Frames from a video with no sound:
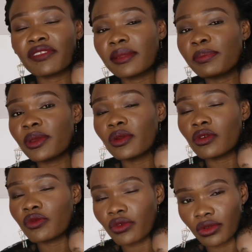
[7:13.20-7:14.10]
the
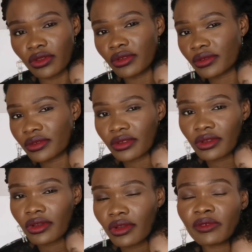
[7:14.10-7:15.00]
Filipino food.
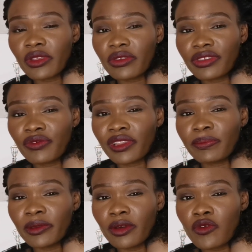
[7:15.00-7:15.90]
When you see
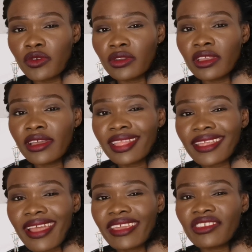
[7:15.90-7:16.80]
Filipino food,
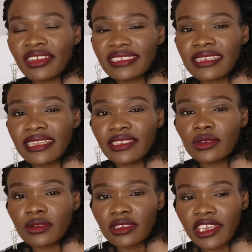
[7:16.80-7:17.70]
try just
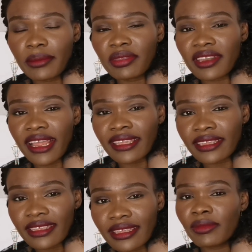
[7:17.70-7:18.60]
little, keep
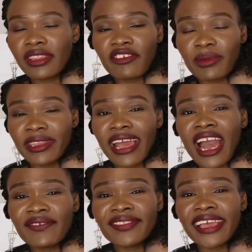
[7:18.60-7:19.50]
trying. Believe me, they
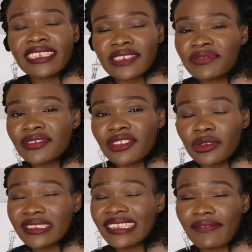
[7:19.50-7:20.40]
have nice food.
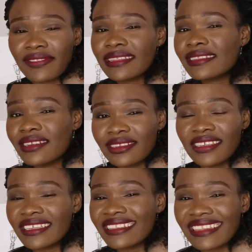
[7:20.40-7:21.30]
You're definitely
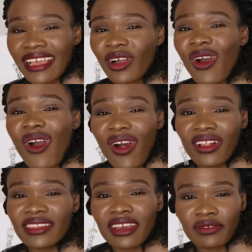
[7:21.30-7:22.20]
gonna like
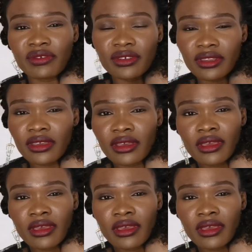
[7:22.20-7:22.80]
all their food.